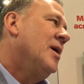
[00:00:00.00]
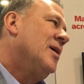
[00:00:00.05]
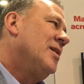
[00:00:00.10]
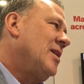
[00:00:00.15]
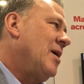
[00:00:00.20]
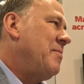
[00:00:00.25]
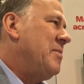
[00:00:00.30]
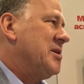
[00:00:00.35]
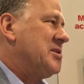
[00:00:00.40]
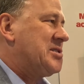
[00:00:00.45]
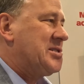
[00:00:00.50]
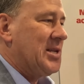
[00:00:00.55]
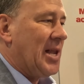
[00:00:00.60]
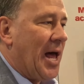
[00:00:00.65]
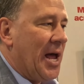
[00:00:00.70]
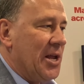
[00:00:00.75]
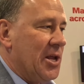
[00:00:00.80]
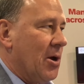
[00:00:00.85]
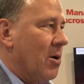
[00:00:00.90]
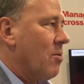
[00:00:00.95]
Let me
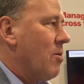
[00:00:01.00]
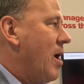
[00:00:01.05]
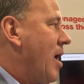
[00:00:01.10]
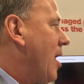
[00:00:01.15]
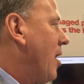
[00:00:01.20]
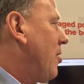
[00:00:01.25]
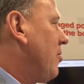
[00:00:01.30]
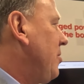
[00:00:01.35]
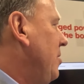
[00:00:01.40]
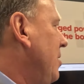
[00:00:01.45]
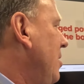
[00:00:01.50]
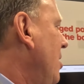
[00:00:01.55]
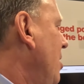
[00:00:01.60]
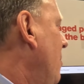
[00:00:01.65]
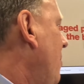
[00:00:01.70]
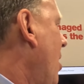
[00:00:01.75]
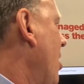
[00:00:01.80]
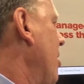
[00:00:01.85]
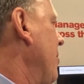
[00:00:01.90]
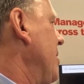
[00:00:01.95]
slide you around.
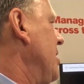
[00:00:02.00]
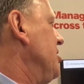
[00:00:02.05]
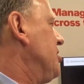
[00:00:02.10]
Pardon me,